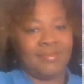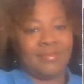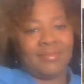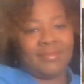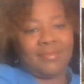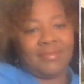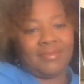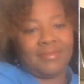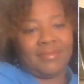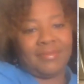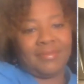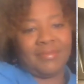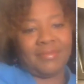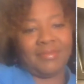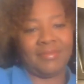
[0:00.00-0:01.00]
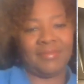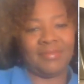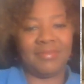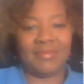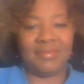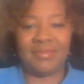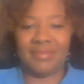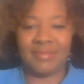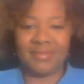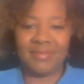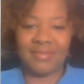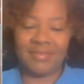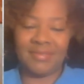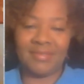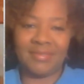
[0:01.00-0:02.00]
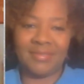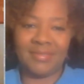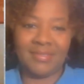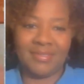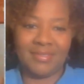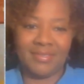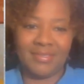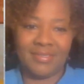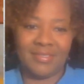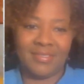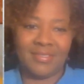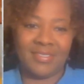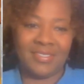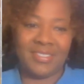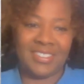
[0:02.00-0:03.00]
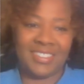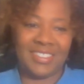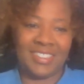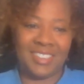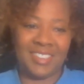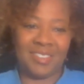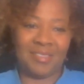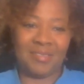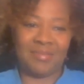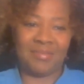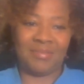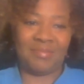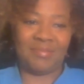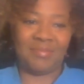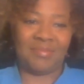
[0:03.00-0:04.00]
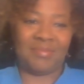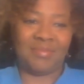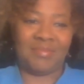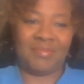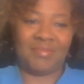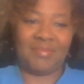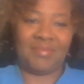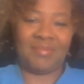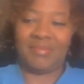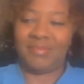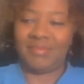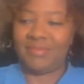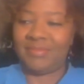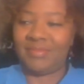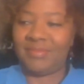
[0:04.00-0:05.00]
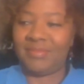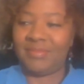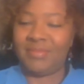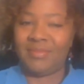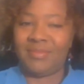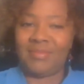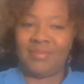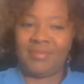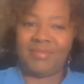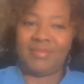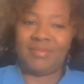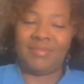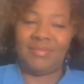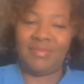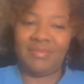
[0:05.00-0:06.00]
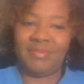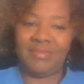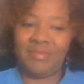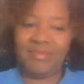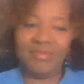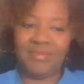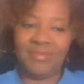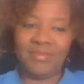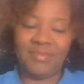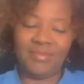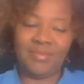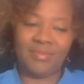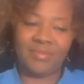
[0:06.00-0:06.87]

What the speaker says: (not speaking)